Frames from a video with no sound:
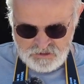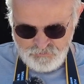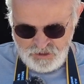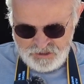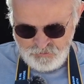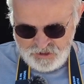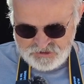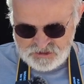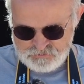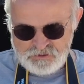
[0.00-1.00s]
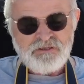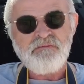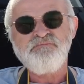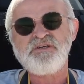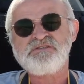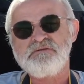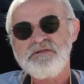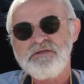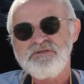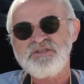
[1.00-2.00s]
But anyway, just just
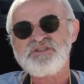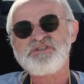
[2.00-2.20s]
just